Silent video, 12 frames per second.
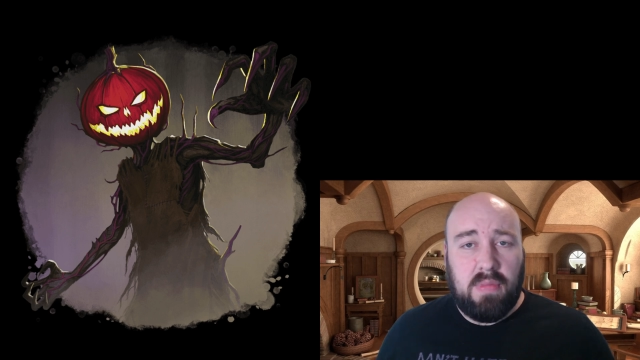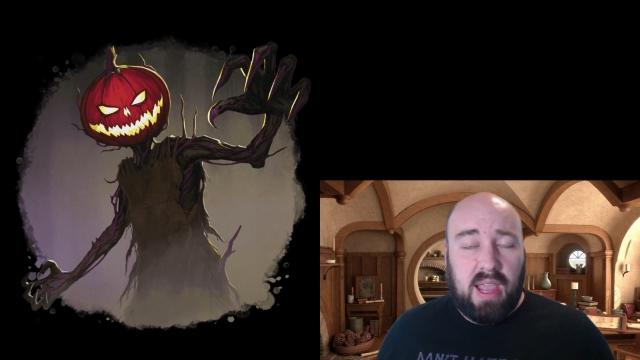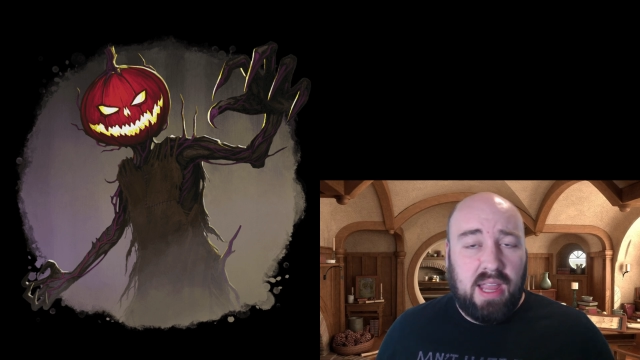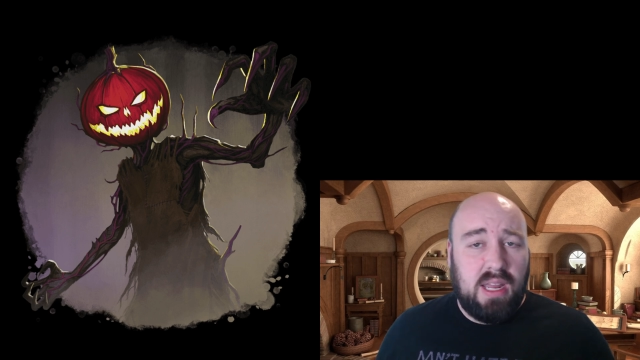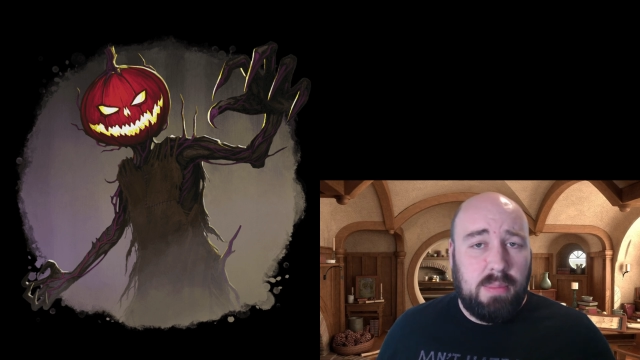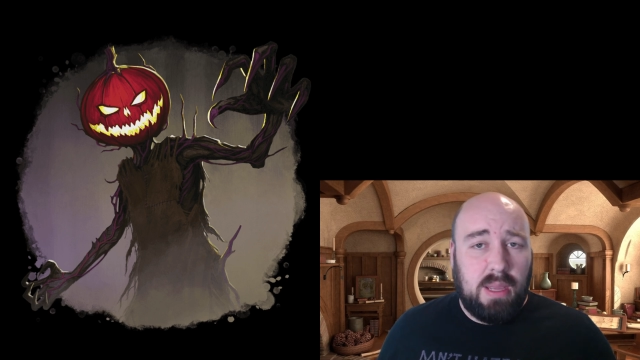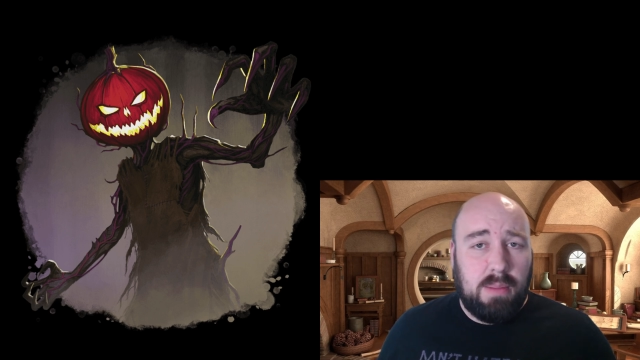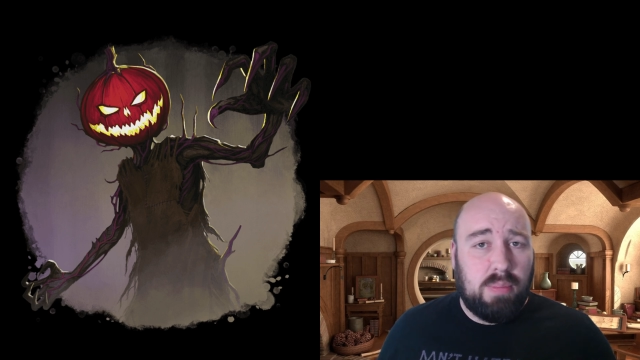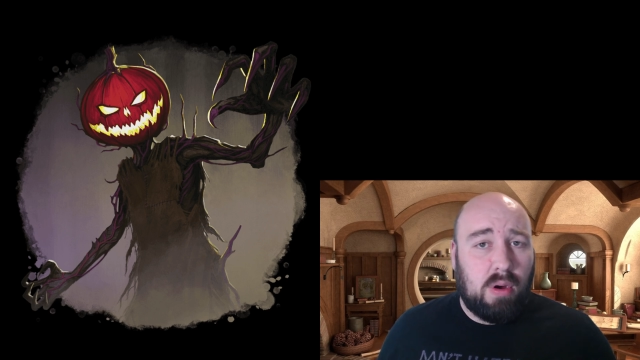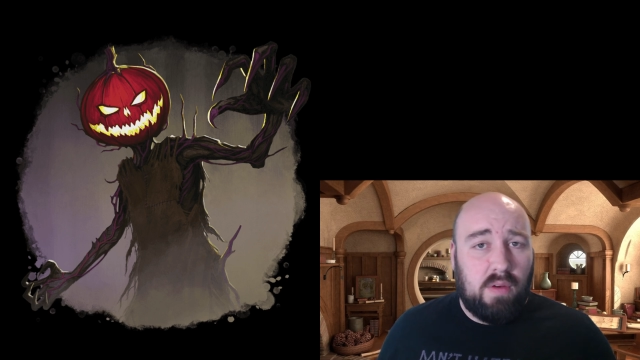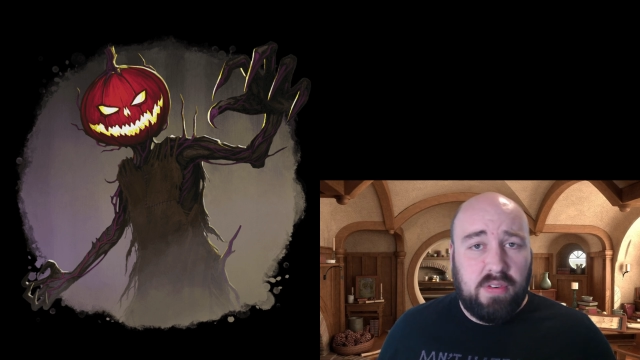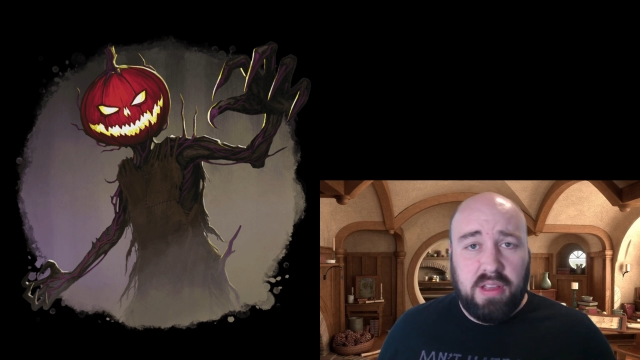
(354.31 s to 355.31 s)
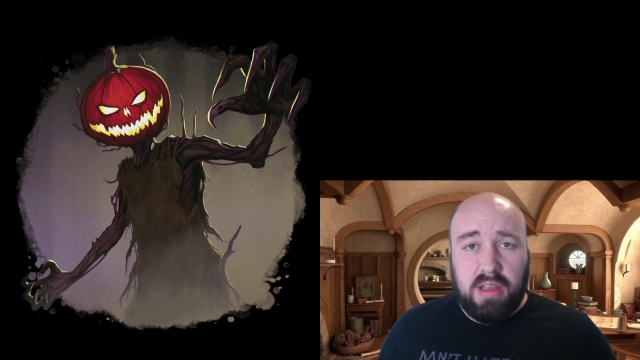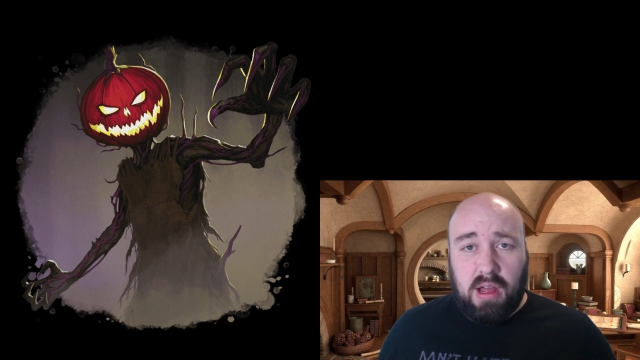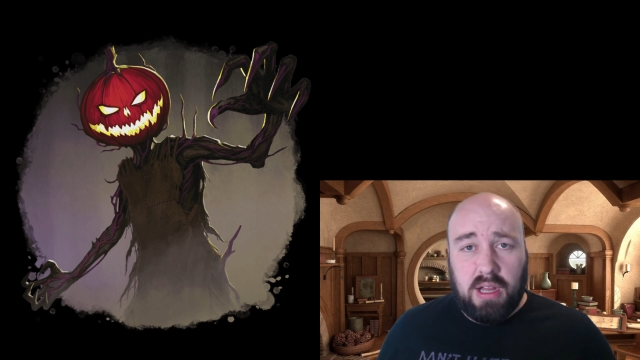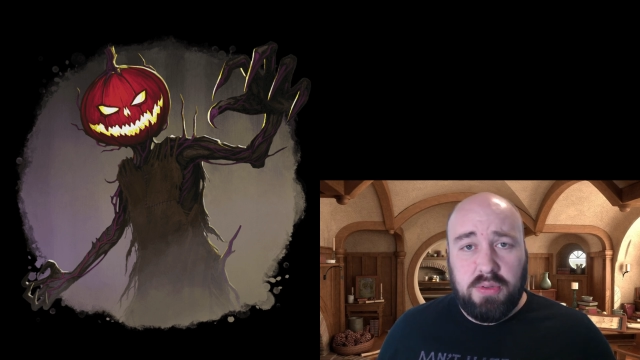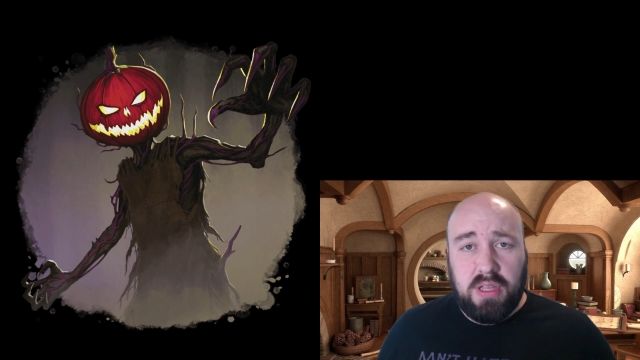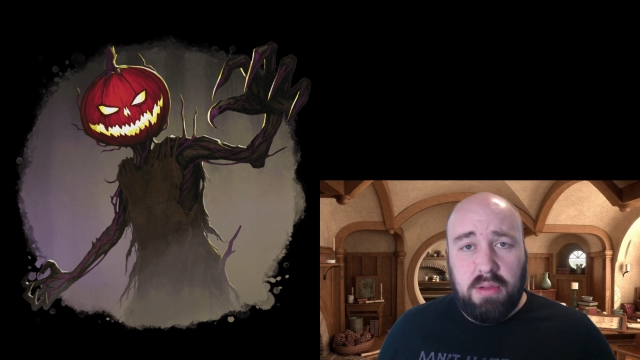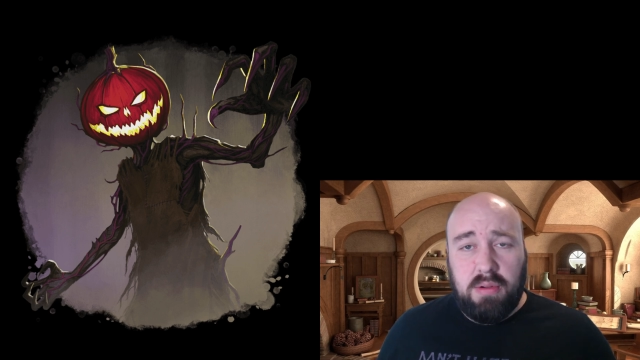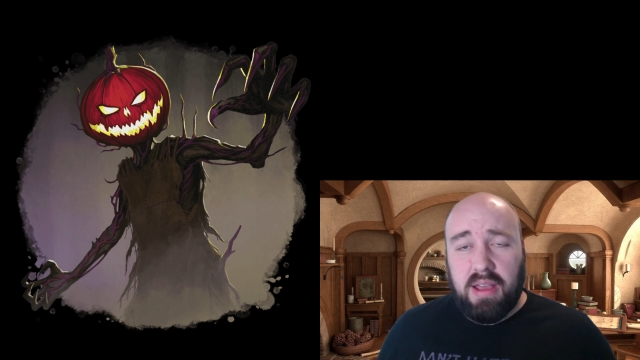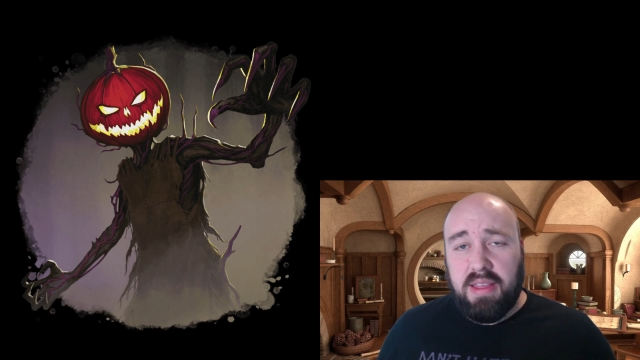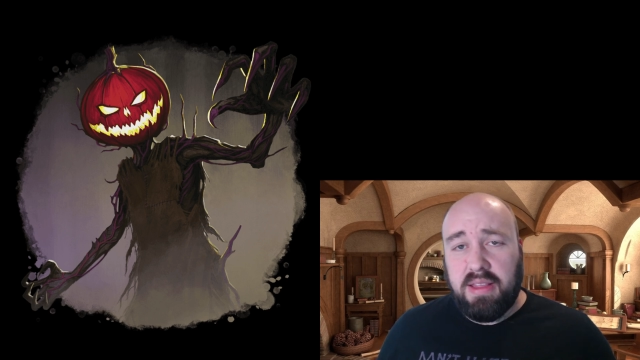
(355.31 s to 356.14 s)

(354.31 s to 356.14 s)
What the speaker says: And to be perfectly honest with you, I think